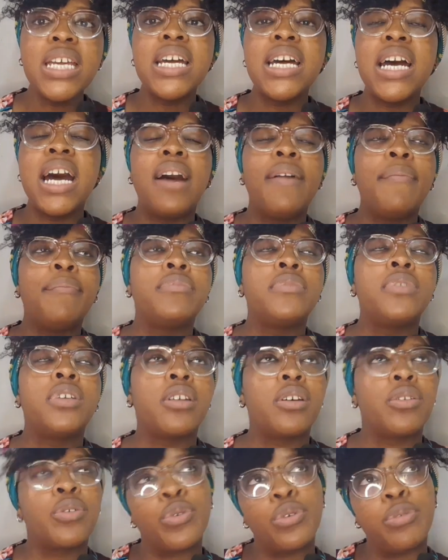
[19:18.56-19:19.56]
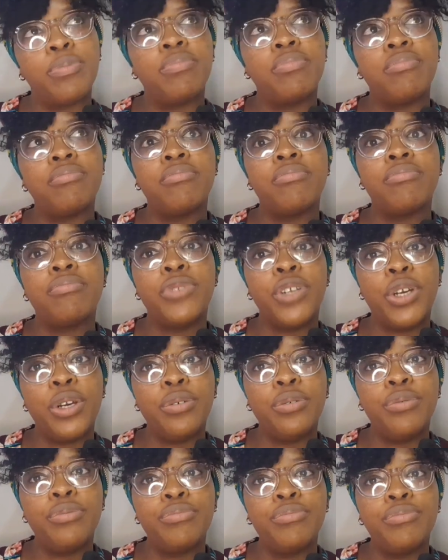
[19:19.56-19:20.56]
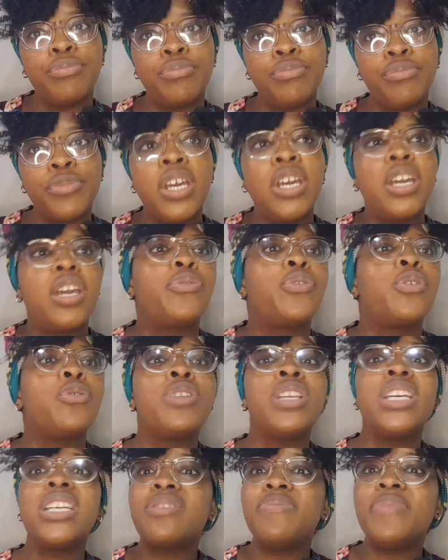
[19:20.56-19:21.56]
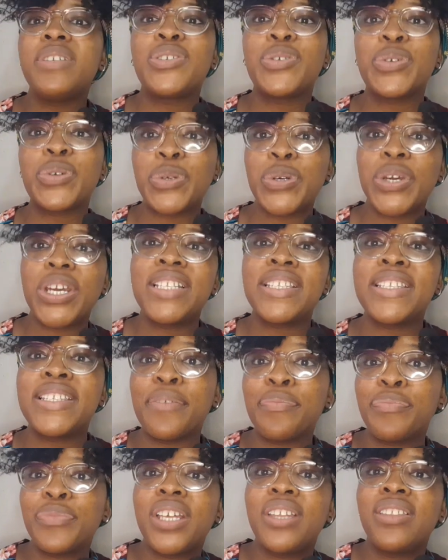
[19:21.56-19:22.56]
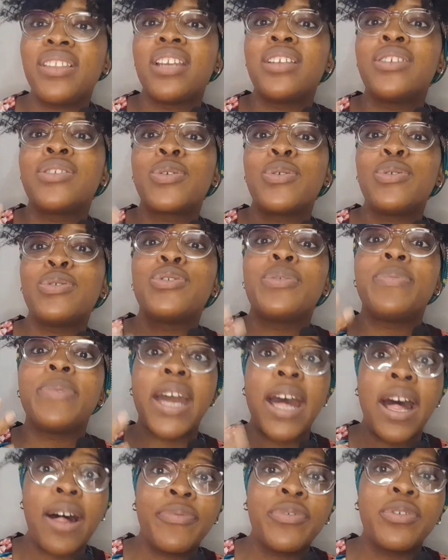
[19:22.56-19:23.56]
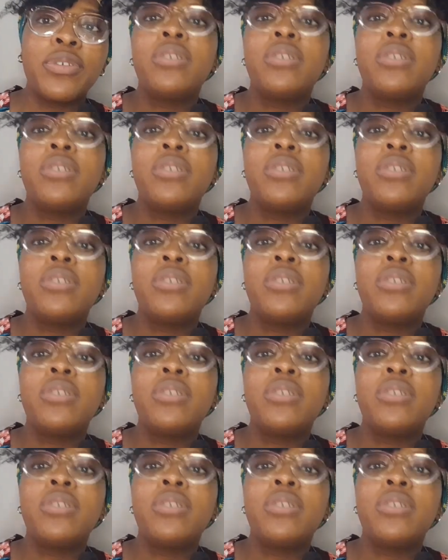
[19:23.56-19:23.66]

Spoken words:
I'm not a group, no. If you need me to create something that is going to be helpful,